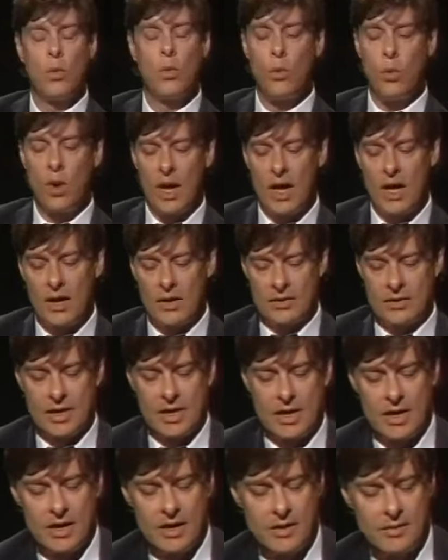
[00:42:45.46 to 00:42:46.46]
Well,
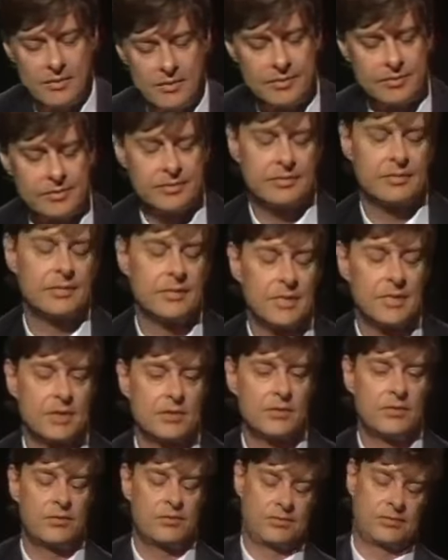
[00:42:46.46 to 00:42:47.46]
um,
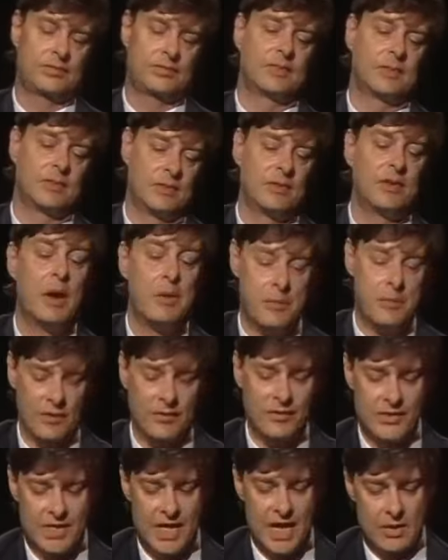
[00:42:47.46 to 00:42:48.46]
there are a number
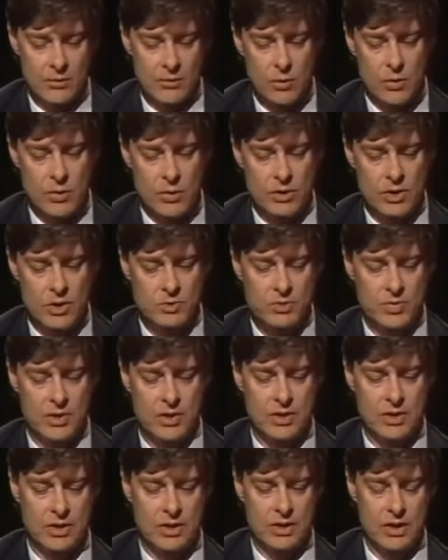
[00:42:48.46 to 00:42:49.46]
of set routes,
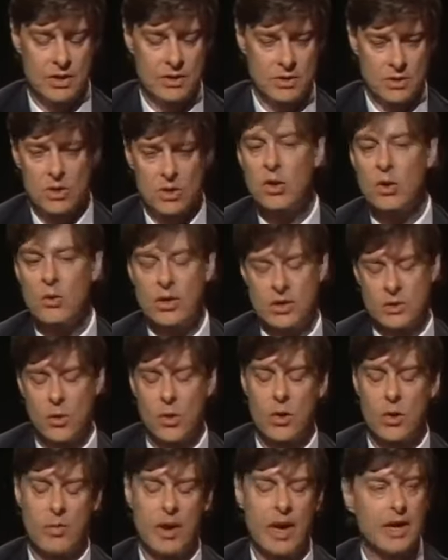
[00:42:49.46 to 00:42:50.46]
but the tour we
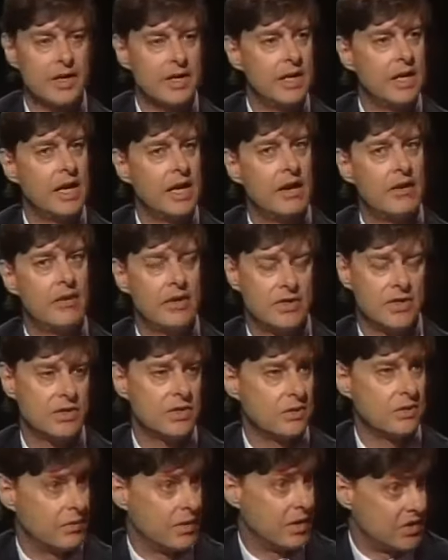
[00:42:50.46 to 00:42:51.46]
talk about here is
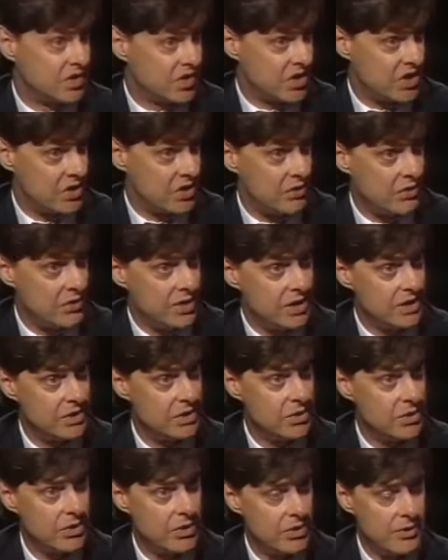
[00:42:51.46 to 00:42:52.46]
sort of the security
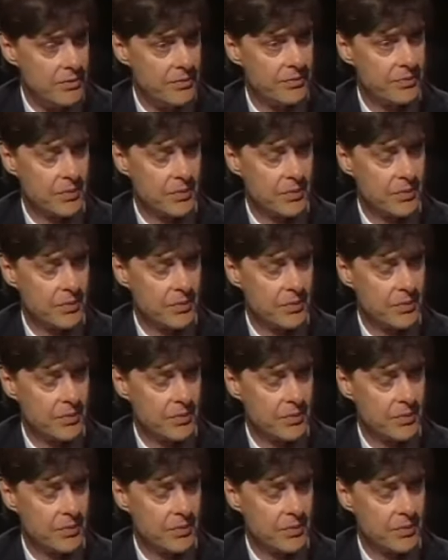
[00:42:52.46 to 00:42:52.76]
tour,